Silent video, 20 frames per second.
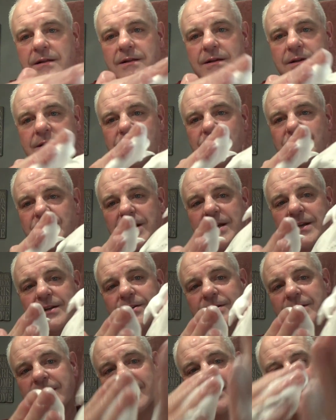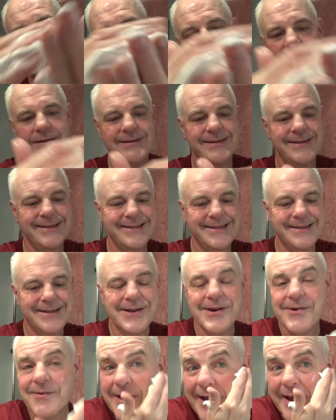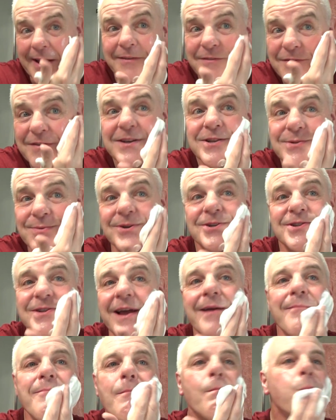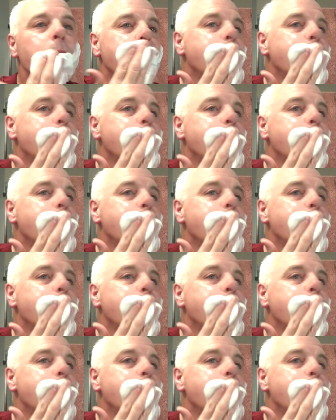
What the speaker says: Look at the shine on that. Right, face wash time.